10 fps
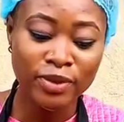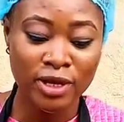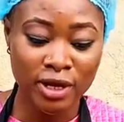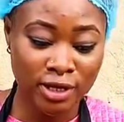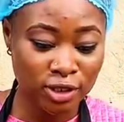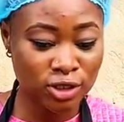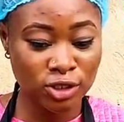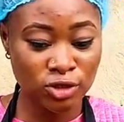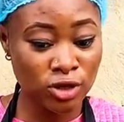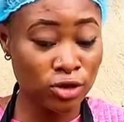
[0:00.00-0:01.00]
And
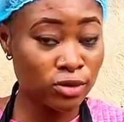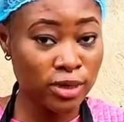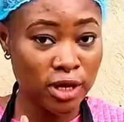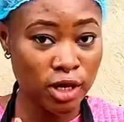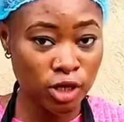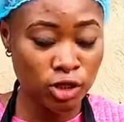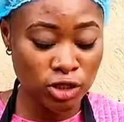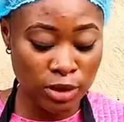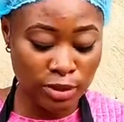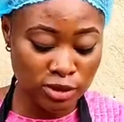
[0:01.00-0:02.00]
you are going to make a good
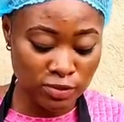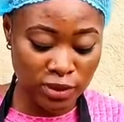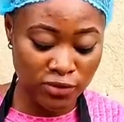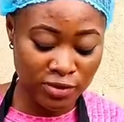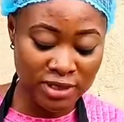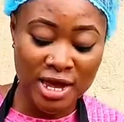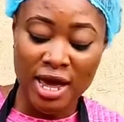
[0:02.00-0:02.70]
amount of money from it.